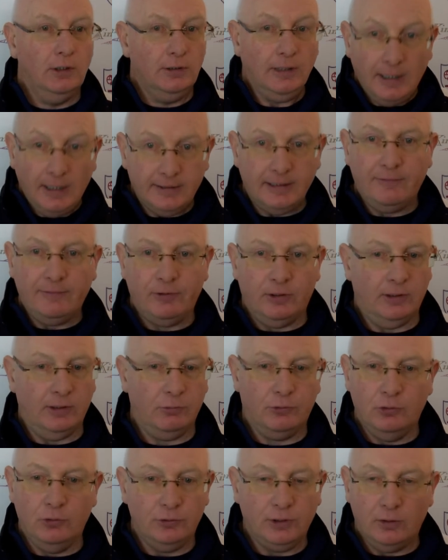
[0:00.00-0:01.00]
Yeah, definitely,
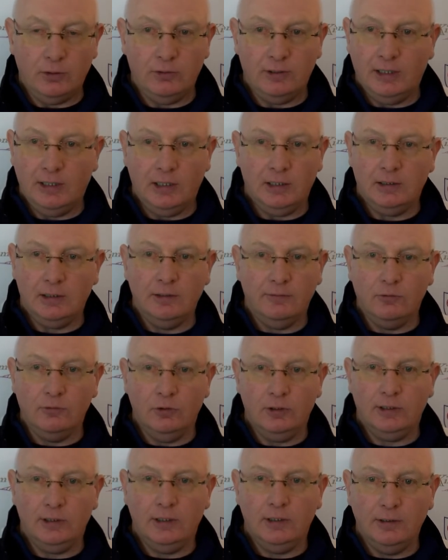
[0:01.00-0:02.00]
without doubt. Yeah, you've
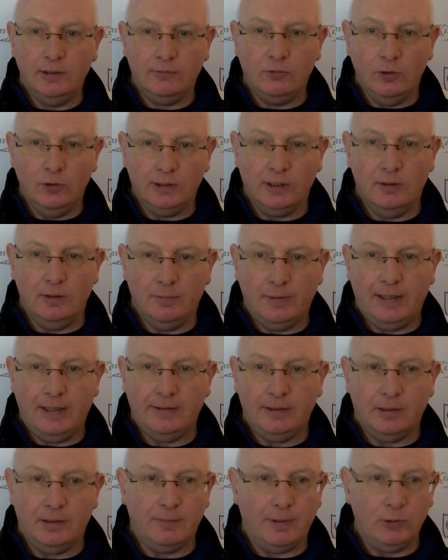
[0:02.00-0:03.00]
got to get back
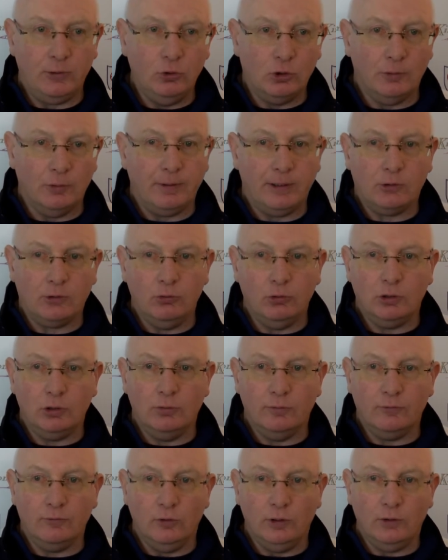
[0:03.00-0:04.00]
there by hook or by crook.
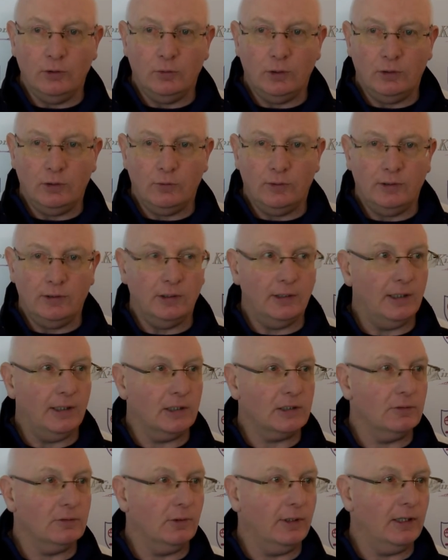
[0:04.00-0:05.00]
We've got to win the
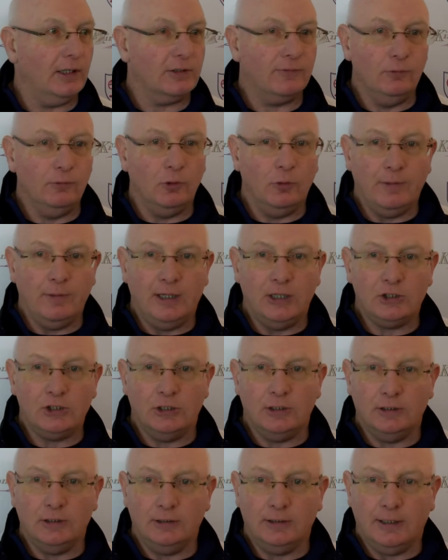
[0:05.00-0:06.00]
next football match,
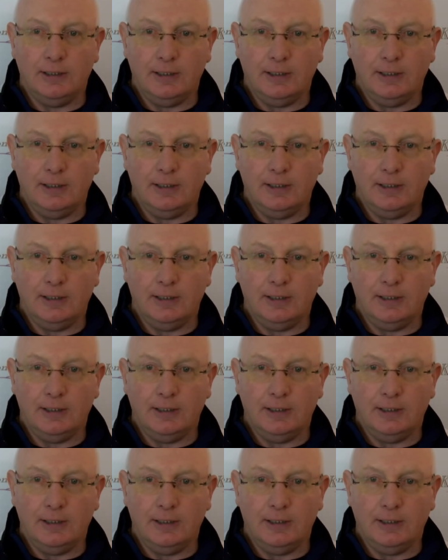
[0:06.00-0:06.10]
and